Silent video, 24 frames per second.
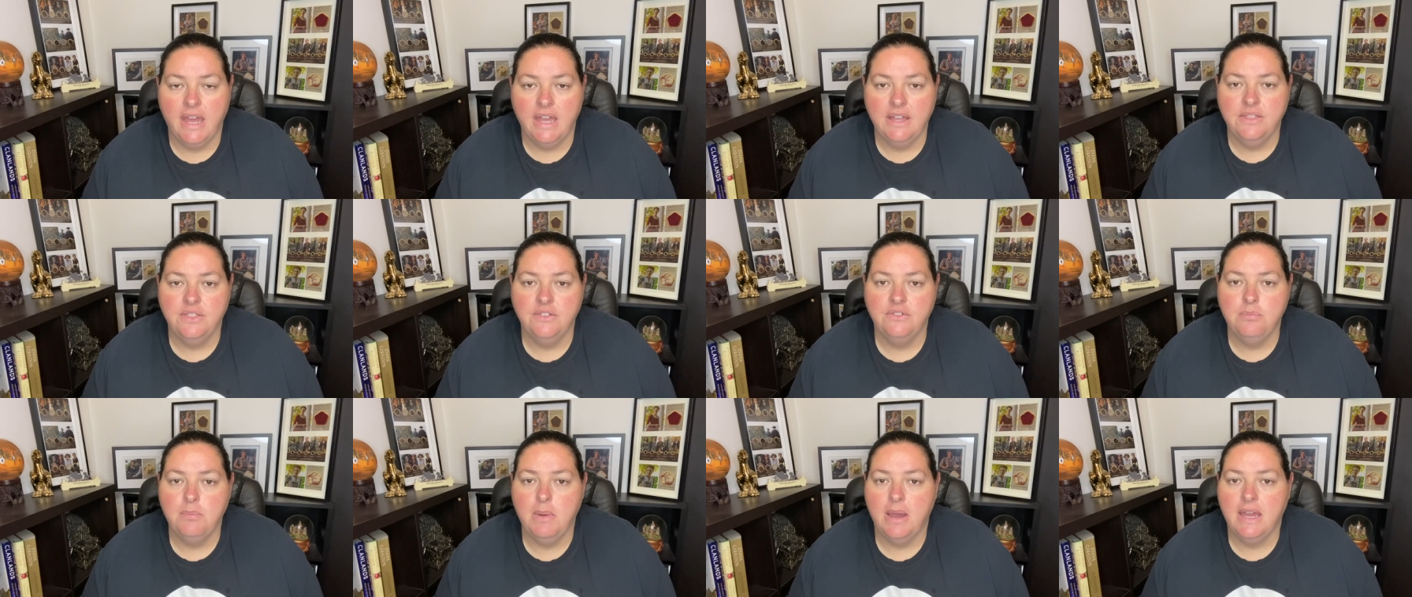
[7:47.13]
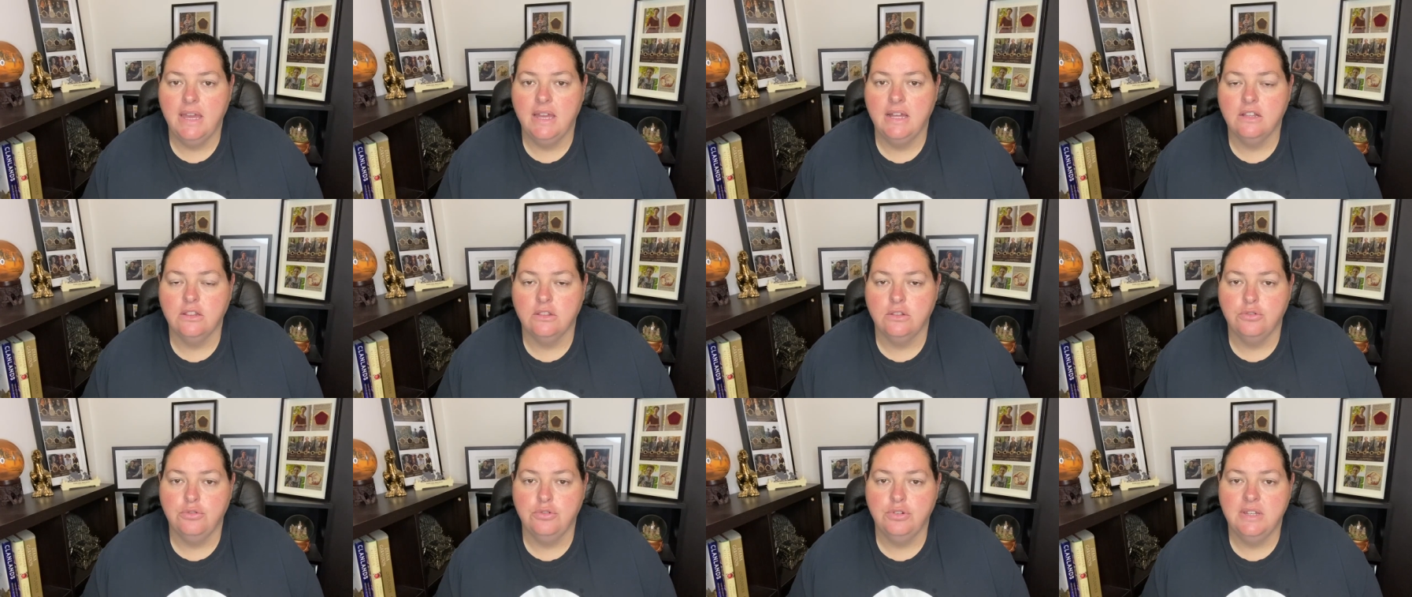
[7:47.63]
8th of May,
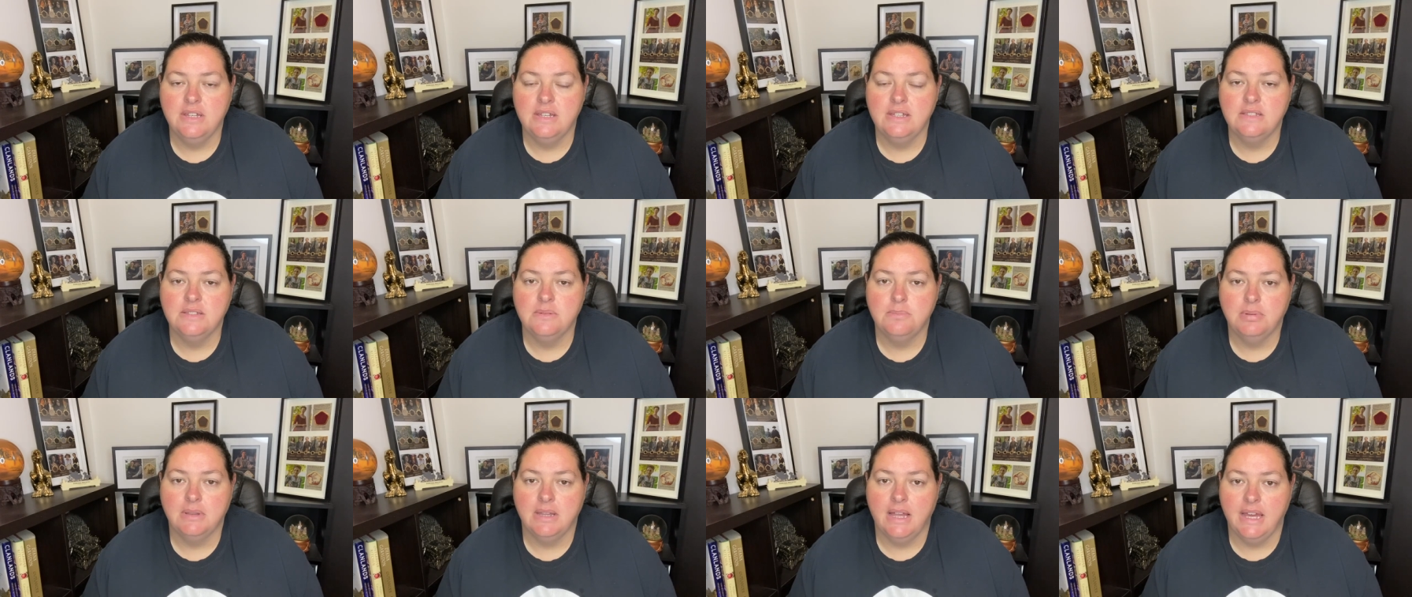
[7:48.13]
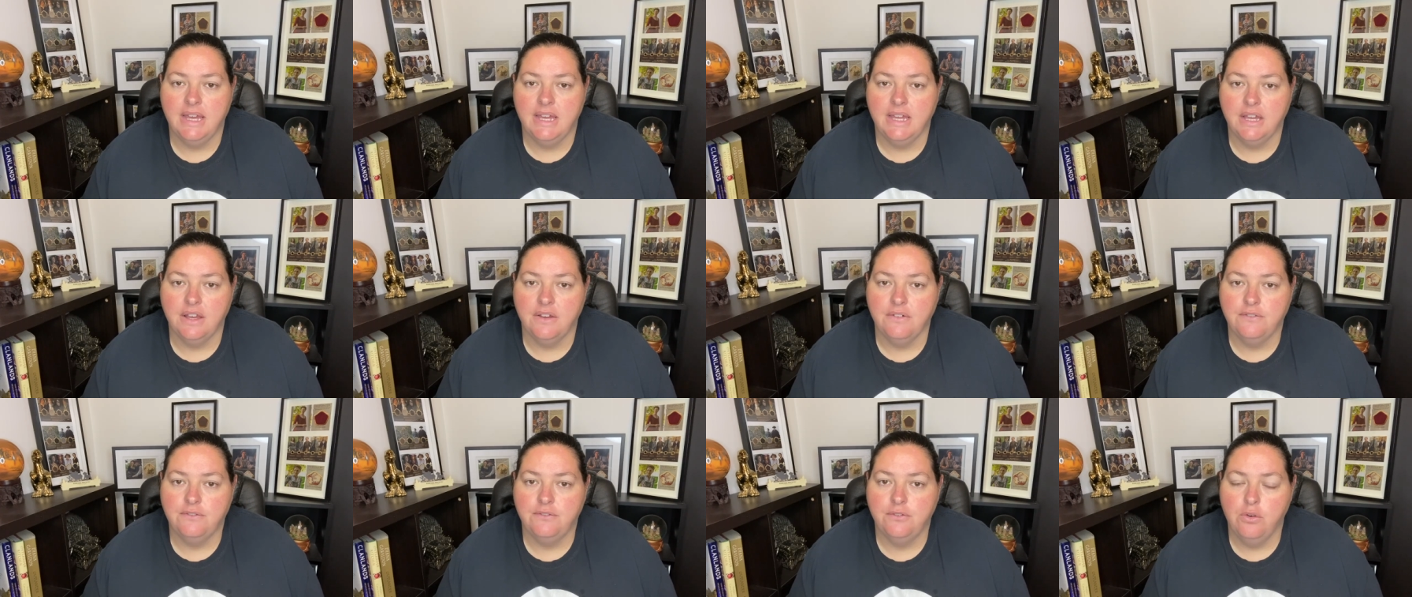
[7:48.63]
Luke is
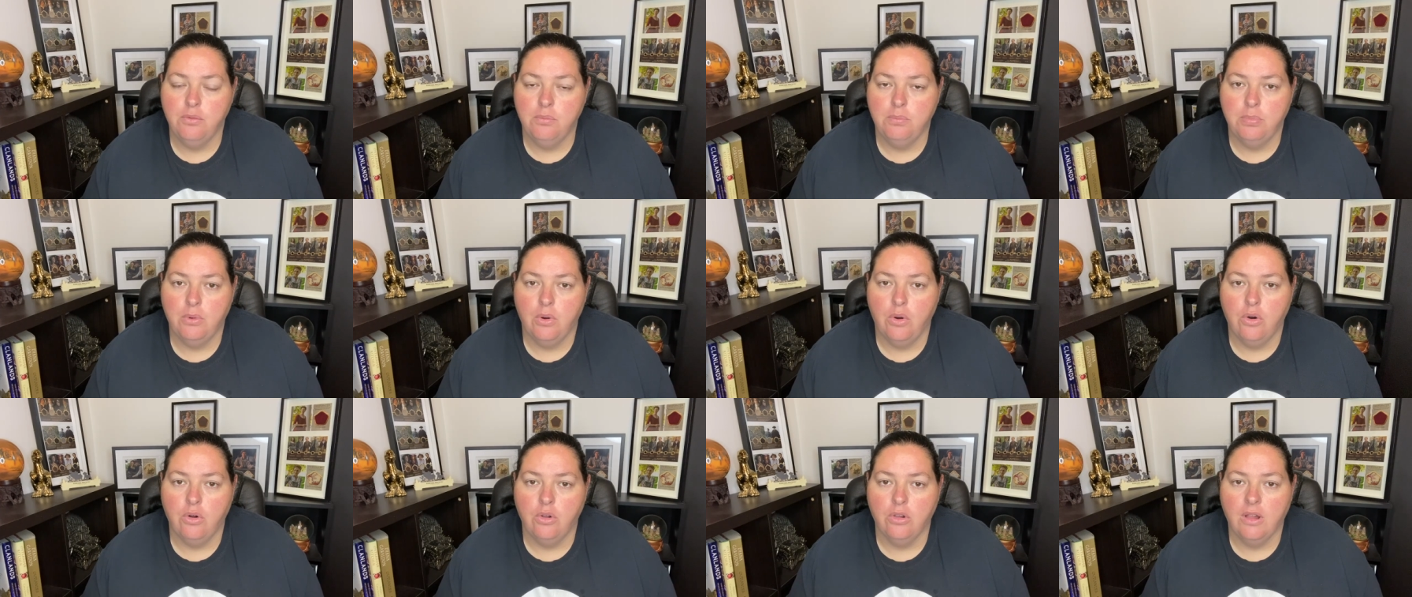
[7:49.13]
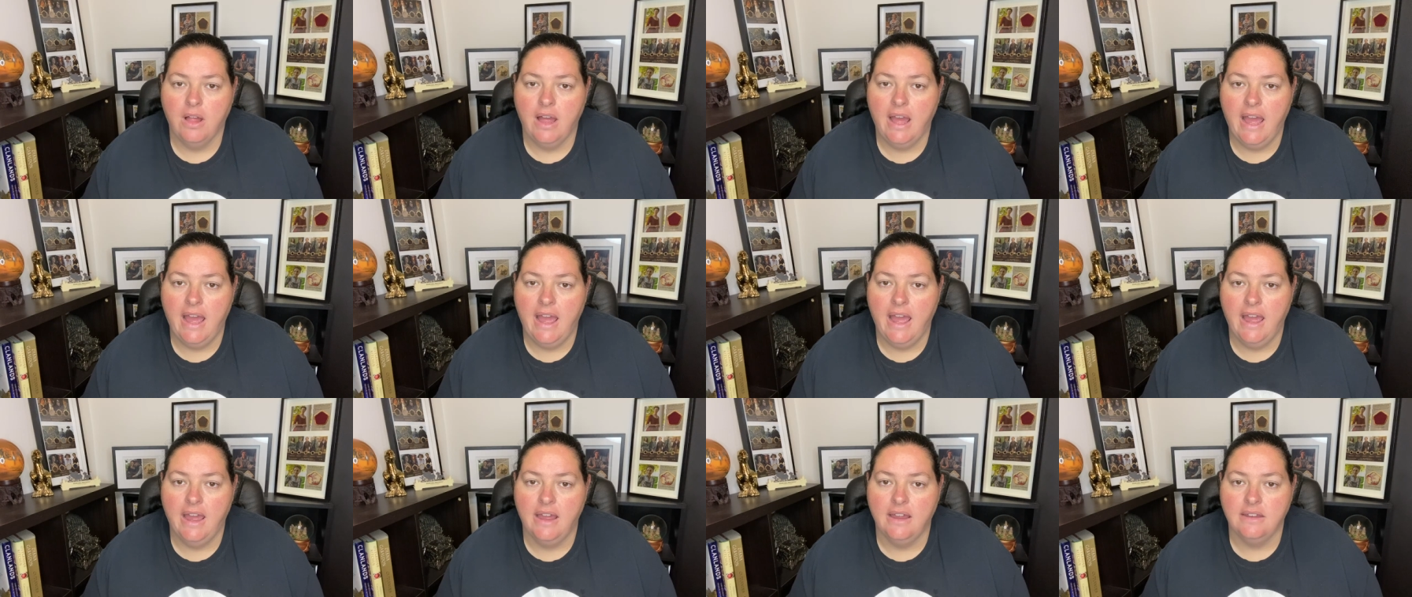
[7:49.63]
playing football
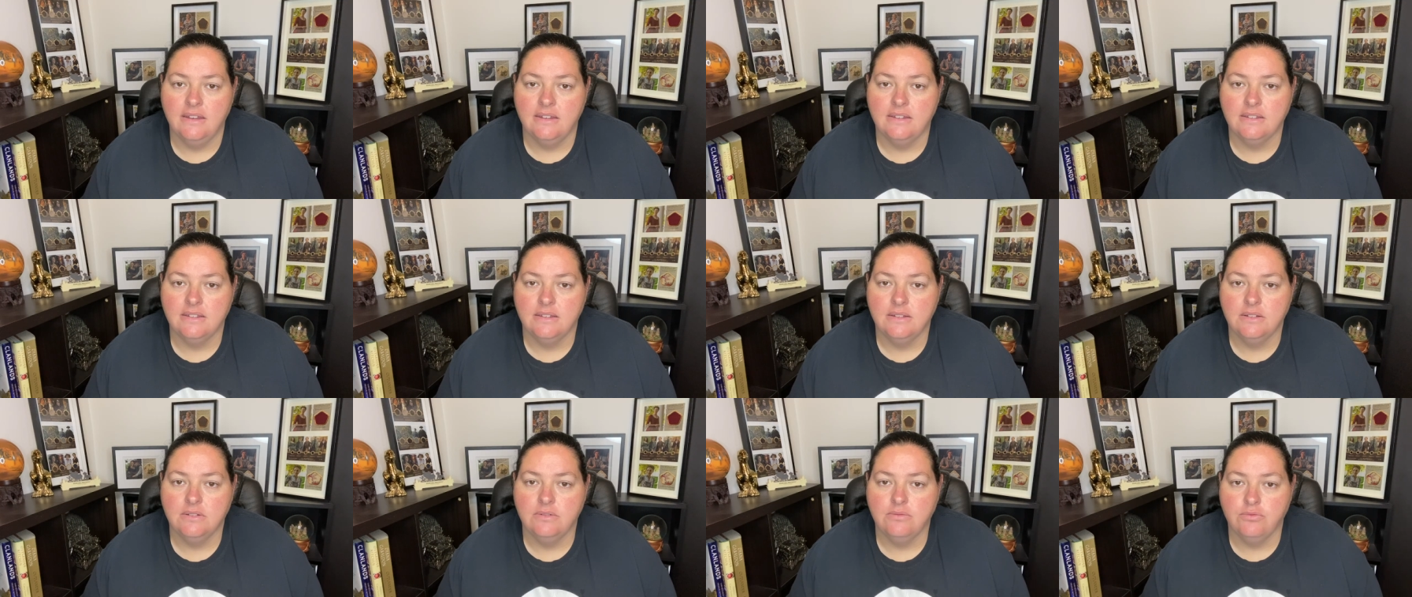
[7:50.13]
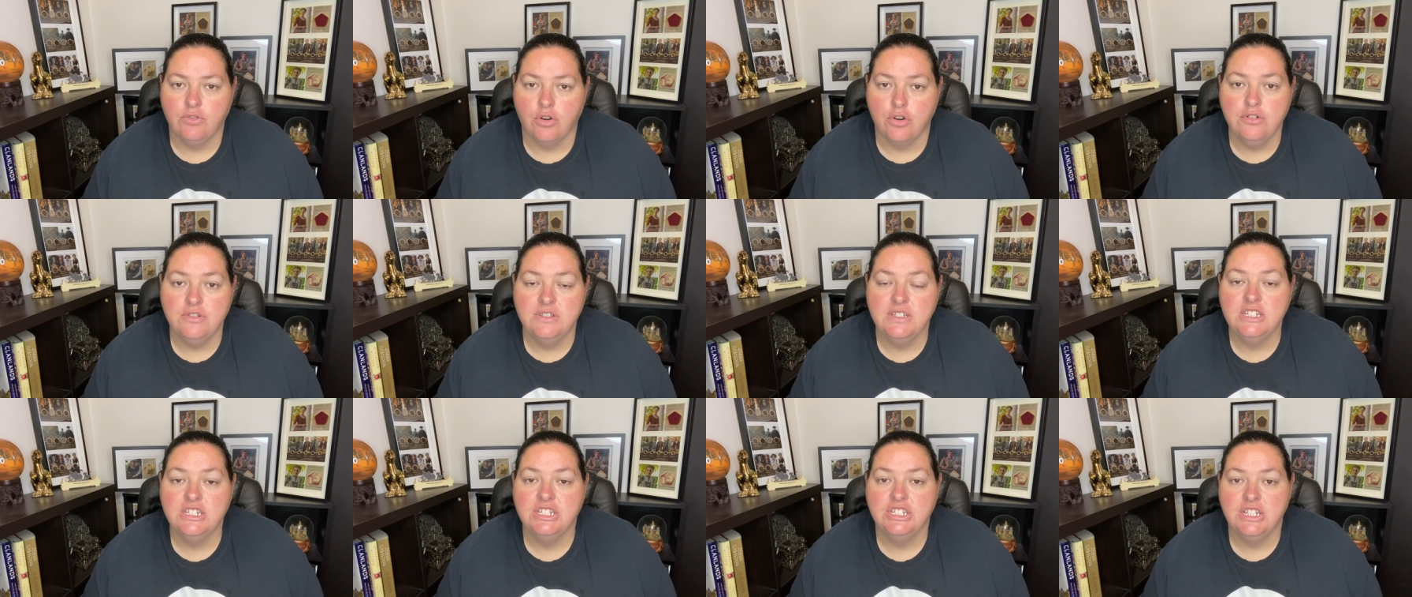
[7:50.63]
and Rosie,